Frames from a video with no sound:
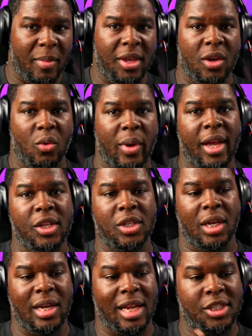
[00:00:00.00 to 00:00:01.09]
make your
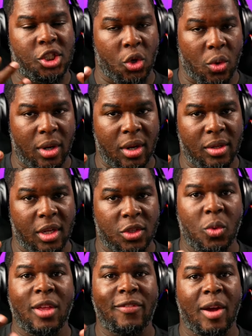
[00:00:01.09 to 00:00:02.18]
rage a lot shorter, a
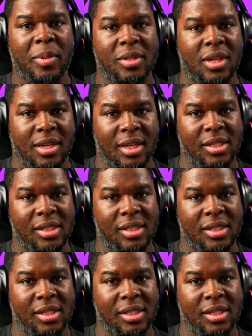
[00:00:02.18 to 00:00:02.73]
25%